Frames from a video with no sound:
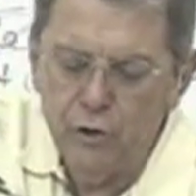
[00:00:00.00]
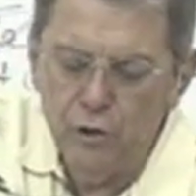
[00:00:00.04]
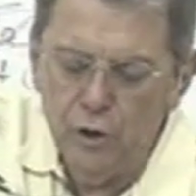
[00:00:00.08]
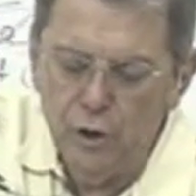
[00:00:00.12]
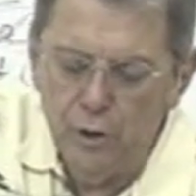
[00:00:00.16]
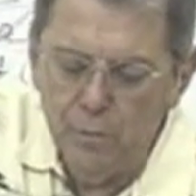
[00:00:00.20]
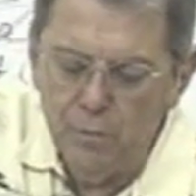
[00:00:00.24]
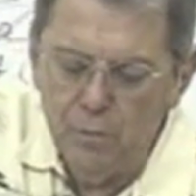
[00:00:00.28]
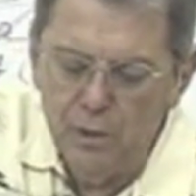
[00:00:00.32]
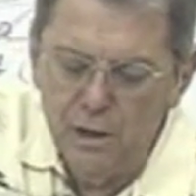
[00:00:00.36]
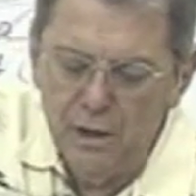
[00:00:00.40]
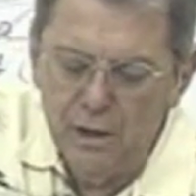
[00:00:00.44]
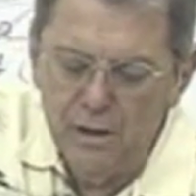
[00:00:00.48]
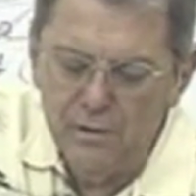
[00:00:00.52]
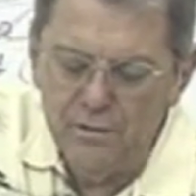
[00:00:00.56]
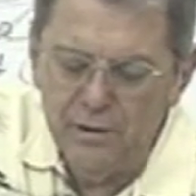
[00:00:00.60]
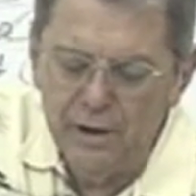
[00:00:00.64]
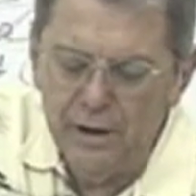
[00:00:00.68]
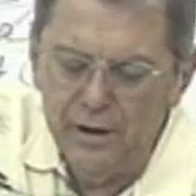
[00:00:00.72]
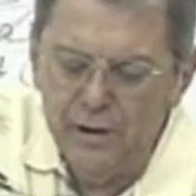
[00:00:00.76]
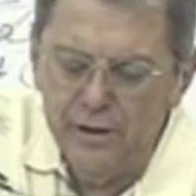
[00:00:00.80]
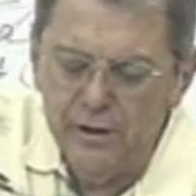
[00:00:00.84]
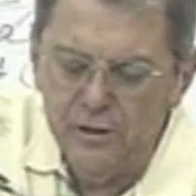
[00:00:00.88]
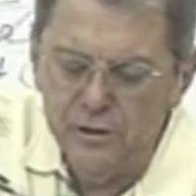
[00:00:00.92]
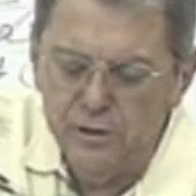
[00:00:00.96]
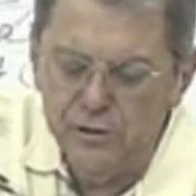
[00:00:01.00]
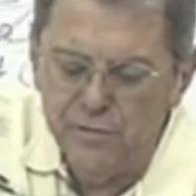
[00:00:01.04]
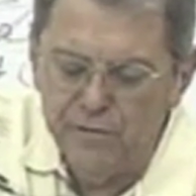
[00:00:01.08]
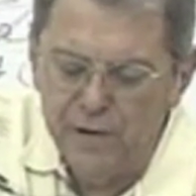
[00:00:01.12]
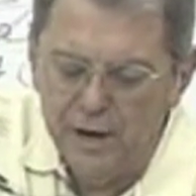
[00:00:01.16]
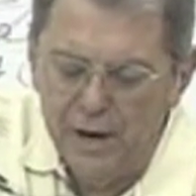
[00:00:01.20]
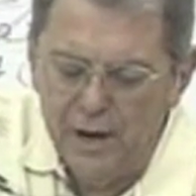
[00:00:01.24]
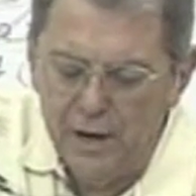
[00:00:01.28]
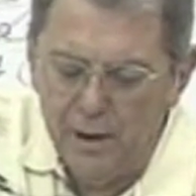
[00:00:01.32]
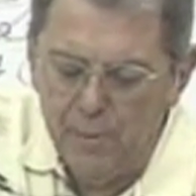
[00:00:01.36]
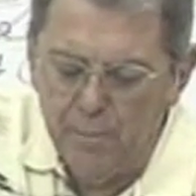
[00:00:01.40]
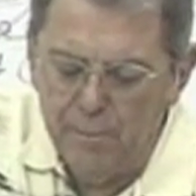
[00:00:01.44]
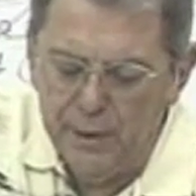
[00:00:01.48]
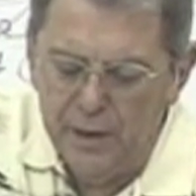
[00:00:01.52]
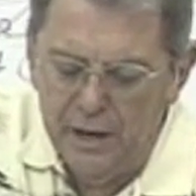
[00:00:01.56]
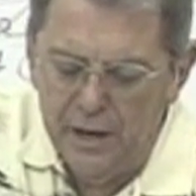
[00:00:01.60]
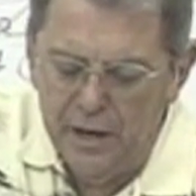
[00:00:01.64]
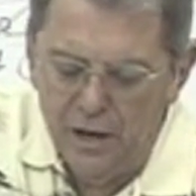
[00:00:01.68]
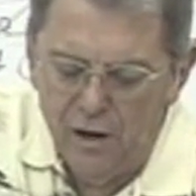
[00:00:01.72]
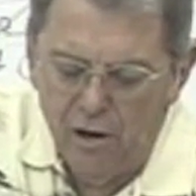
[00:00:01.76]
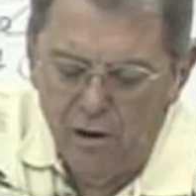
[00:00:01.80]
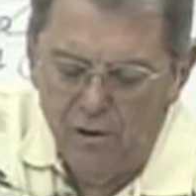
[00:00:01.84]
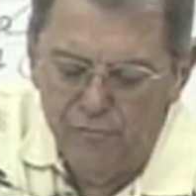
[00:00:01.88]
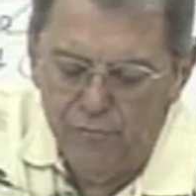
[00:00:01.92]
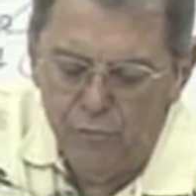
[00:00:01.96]
Could it be that his final
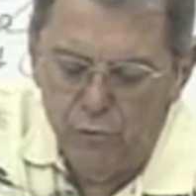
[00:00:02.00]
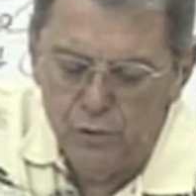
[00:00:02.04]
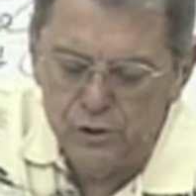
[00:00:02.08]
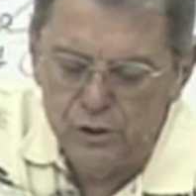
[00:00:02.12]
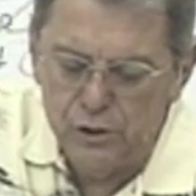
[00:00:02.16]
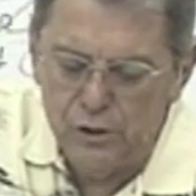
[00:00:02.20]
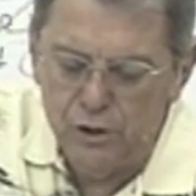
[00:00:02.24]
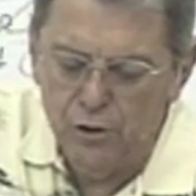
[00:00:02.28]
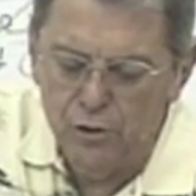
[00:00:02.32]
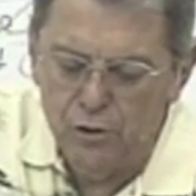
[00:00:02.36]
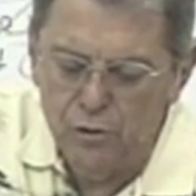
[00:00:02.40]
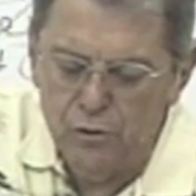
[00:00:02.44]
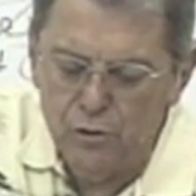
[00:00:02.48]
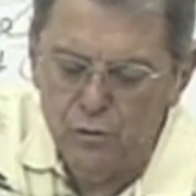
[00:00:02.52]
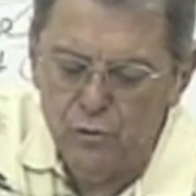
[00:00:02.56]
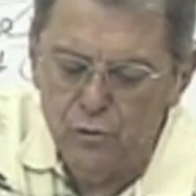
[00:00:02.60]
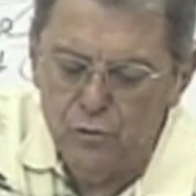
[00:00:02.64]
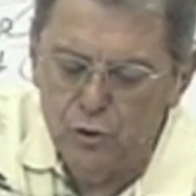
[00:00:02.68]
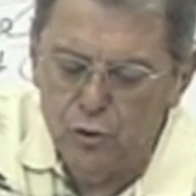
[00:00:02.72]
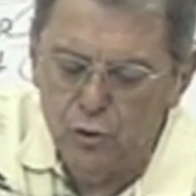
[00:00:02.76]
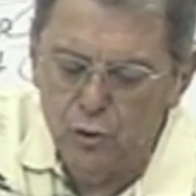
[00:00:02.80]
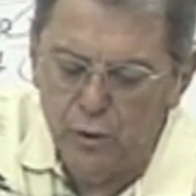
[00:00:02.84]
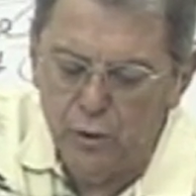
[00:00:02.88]
payoff was to